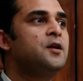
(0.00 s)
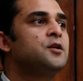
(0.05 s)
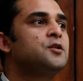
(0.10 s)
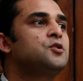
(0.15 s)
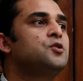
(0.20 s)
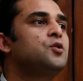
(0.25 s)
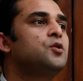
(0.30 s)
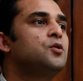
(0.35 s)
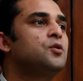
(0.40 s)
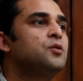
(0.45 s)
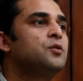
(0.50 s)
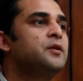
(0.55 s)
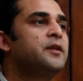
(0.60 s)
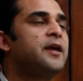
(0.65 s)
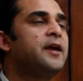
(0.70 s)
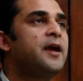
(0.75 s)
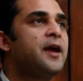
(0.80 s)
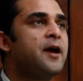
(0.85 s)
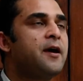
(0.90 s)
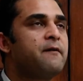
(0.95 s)
So
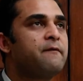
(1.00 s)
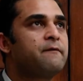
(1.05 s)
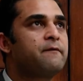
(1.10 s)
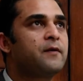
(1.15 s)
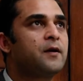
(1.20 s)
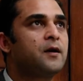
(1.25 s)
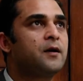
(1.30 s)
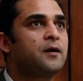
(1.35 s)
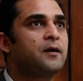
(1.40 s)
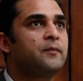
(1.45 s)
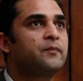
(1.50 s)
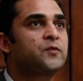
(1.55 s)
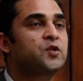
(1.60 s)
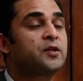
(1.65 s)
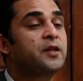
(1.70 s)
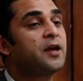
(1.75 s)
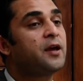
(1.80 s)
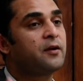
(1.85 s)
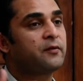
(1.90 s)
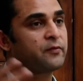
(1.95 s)
they have
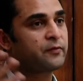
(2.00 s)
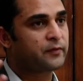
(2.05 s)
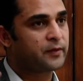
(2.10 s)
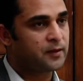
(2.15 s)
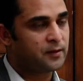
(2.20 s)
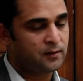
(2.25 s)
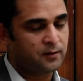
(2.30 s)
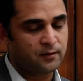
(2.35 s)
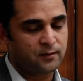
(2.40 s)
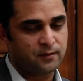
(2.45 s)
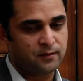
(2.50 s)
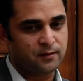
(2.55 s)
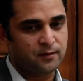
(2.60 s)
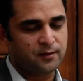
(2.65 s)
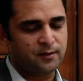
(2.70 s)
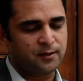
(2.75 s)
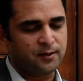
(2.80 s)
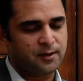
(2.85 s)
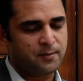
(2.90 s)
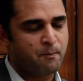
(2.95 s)

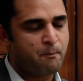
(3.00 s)
the